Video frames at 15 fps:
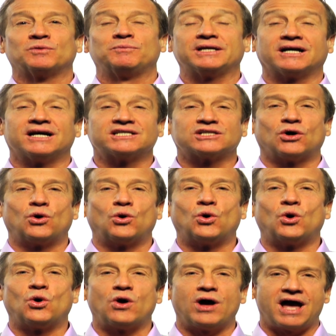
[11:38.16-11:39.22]
because a
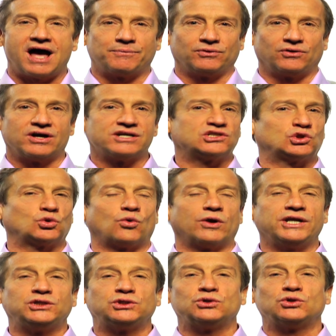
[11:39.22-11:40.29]
whole apple has
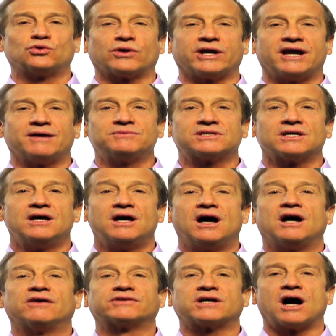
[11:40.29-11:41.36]
22 grams
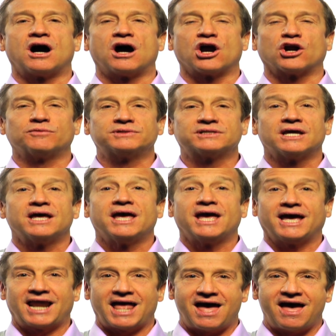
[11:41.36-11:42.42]
of carbs
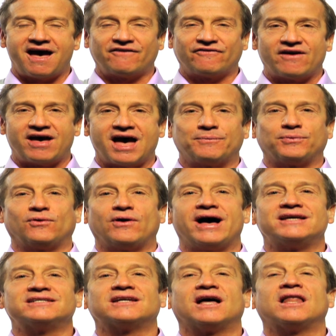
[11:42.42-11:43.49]
and a half an apple
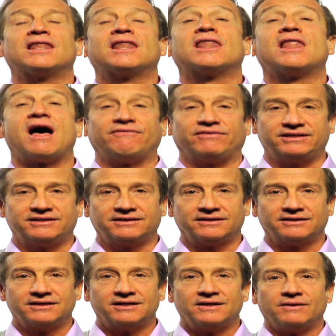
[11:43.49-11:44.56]
has 11.
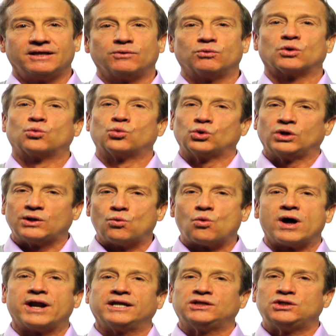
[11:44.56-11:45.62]
And we're really
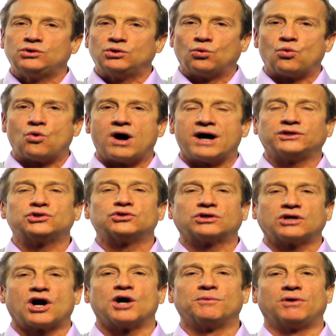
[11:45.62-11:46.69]
wanting you to watch your
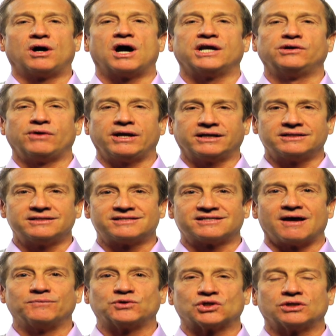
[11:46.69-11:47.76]
carbohydrate
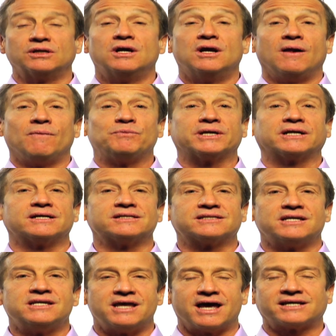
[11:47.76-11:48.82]
consumption, because
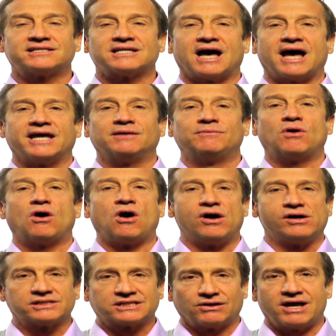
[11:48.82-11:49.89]
the next item
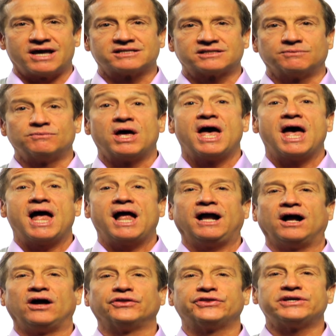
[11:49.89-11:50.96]
also has some
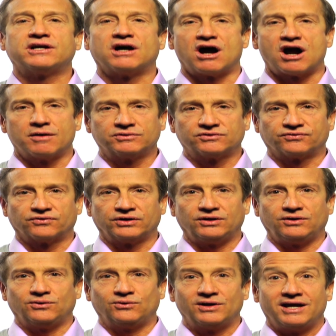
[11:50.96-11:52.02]
healthy carbs for
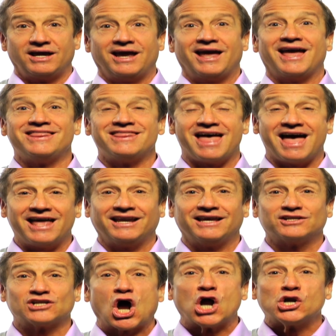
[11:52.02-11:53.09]
you, and that
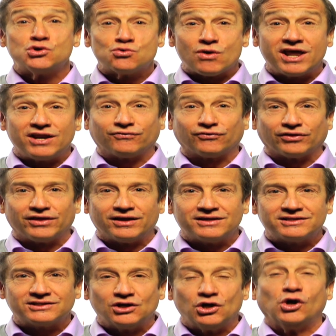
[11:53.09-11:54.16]
is, are you ready for
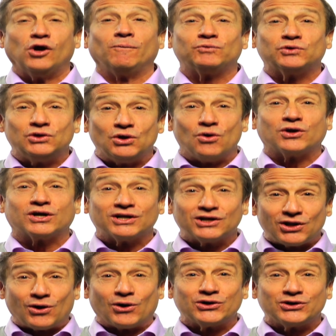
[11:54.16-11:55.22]
this? You can
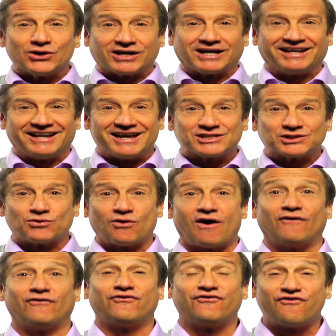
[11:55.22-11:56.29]
lower your
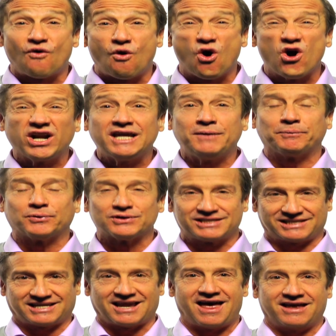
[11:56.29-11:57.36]
cholesterol
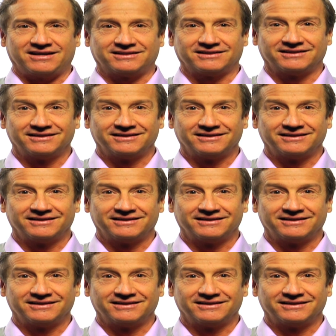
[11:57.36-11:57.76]
40%